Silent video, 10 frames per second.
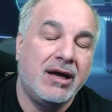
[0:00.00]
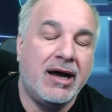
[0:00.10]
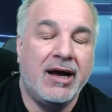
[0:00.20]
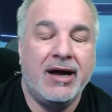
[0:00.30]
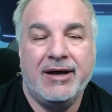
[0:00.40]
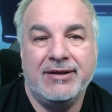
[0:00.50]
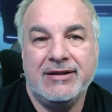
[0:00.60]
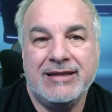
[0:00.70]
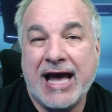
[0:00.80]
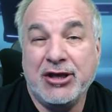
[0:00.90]
uh,
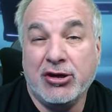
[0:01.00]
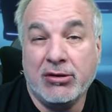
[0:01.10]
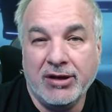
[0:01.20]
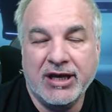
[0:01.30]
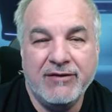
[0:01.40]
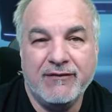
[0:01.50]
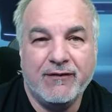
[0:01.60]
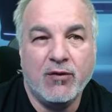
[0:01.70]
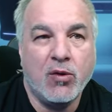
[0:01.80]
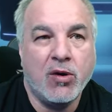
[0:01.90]
that you're looking
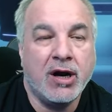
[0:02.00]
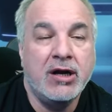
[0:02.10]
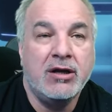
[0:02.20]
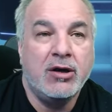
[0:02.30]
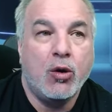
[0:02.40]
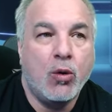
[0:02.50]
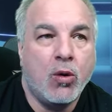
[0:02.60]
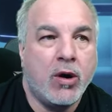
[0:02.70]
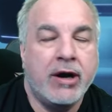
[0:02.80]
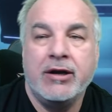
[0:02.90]
for
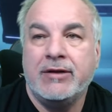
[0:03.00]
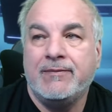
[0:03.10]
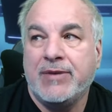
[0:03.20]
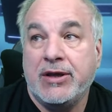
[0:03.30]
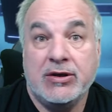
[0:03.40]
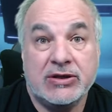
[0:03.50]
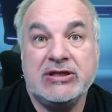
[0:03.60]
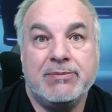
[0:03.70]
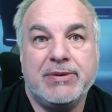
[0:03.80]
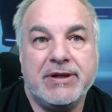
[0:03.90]
or you're
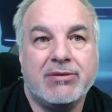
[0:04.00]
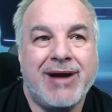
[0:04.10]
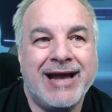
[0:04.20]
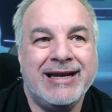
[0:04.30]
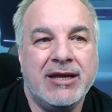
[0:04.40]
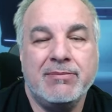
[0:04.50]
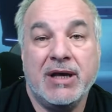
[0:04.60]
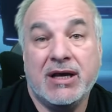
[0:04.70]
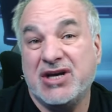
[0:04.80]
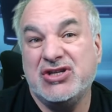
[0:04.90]
simply grinding
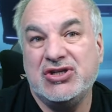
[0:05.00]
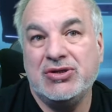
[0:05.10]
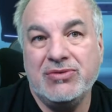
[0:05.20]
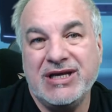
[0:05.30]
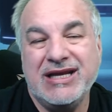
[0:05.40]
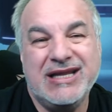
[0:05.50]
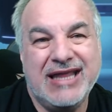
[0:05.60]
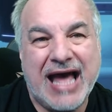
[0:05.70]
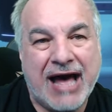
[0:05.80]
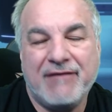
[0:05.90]
because you need
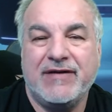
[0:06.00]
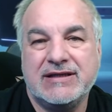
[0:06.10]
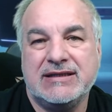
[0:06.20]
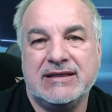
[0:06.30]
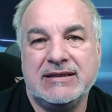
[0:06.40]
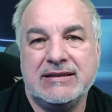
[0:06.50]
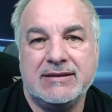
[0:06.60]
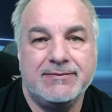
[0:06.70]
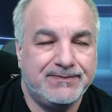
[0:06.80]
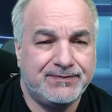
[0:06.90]

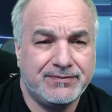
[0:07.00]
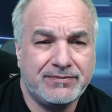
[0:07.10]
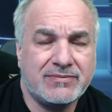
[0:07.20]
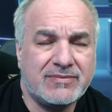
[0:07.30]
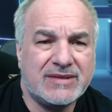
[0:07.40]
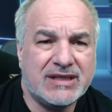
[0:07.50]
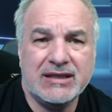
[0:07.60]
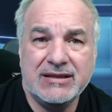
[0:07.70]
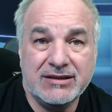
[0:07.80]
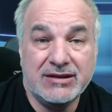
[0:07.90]
affixes
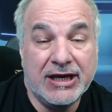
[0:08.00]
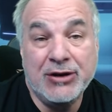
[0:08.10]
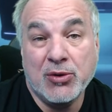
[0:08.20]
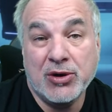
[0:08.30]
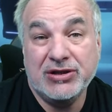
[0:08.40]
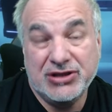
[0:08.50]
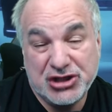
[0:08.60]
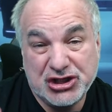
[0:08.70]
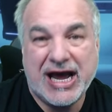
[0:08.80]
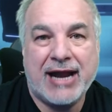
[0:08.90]
in order to
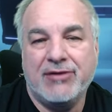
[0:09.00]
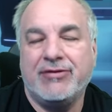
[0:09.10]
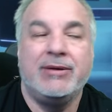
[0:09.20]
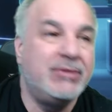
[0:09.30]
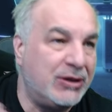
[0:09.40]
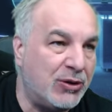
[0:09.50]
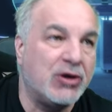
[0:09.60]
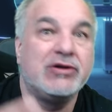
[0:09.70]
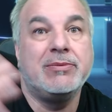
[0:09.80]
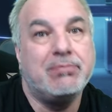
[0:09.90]
shatter them, in
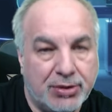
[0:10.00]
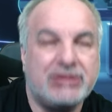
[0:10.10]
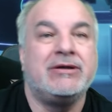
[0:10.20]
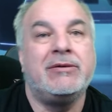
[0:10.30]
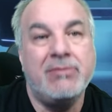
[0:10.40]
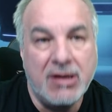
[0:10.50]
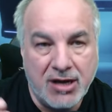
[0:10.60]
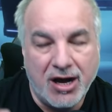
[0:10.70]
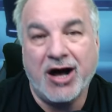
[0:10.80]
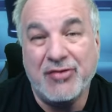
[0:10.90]
order to put them
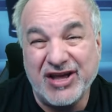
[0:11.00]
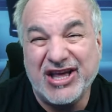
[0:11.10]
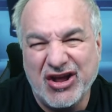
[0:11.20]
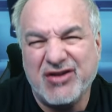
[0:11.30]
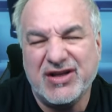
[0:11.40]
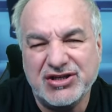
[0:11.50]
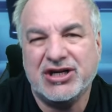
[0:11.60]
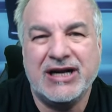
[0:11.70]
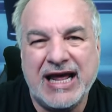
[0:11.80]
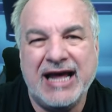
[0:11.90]
on the gear that
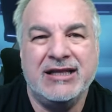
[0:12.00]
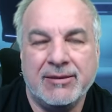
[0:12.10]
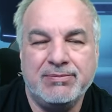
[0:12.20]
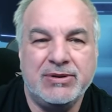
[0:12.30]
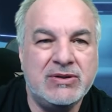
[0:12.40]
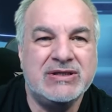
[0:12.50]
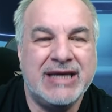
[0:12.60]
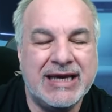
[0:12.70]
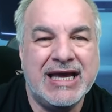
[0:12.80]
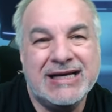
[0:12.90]
you're going to end up
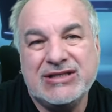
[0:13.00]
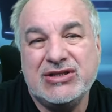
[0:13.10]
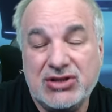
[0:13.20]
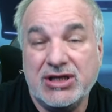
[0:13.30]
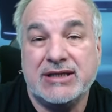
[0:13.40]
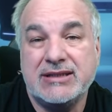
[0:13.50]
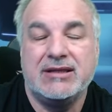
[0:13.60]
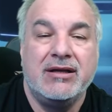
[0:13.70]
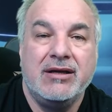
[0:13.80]
using. It's just